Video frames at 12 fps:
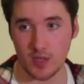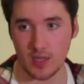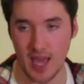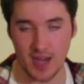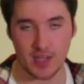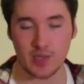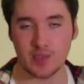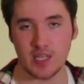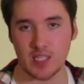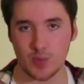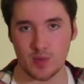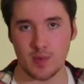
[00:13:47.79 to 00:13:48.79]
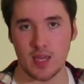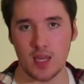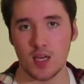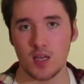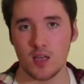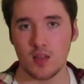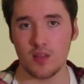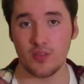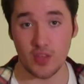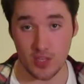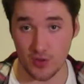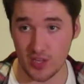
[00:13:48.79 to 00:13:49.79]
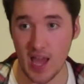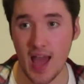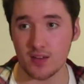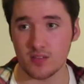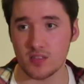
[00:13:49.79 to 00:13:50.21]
to get in contact with me, that you can.